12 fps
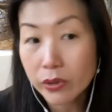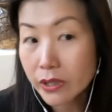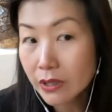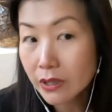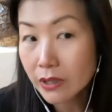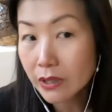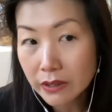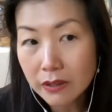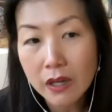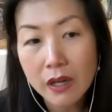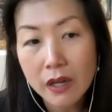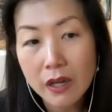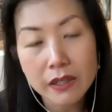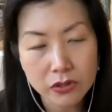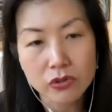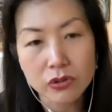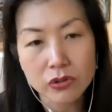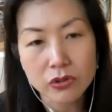critically, et
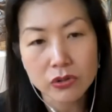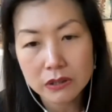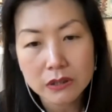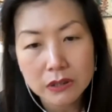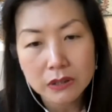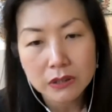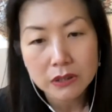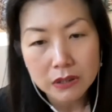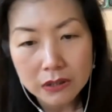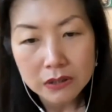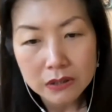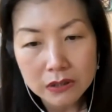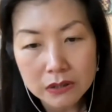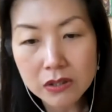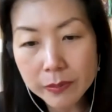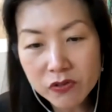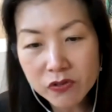cetera. The